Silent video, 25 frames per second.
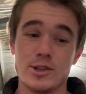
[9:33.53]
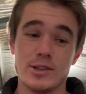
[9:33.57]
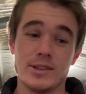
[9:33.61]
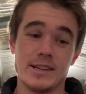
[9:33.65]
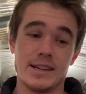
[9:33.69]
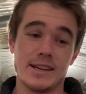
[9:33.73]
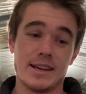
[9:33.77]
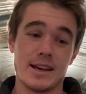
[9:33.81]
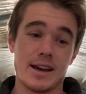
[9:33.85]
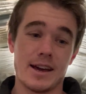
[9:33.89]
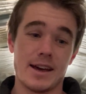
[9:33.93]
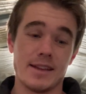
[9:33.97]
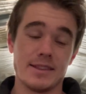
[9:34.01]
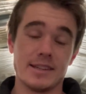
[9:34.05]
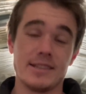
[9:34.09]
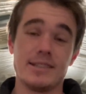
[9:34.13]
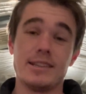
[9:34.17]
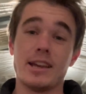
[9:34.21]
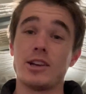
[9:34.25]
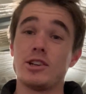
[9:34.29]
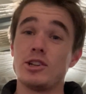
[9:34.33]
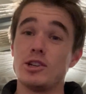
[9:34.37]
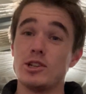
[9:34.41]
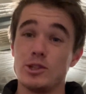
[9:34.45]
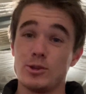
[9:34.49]
the
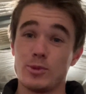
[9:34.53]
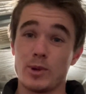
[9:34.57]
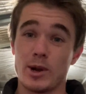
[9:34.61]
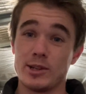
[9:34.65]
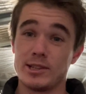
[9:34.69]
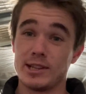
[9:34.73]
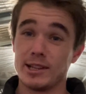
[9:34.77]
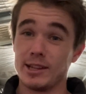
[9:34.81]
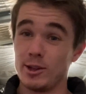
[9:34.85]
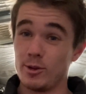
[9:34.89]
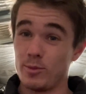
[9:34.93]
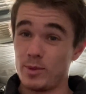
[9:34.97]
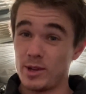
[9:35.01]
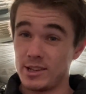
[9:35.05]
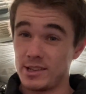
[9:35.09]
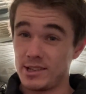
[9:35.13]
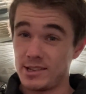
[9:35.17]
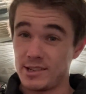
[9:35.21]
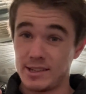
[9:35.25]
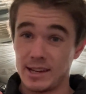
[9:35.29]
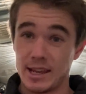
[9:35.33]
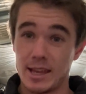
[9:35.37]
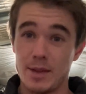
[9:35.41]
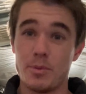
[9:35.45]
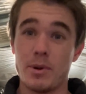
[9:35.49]
sections where it's a little bit
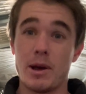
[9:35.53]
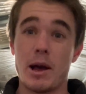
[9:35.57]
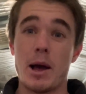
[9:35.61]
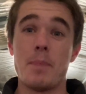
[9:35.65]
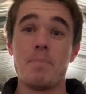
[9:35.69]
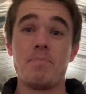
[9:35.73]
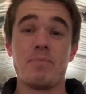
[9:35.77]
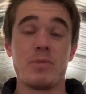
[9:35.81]
steeper, a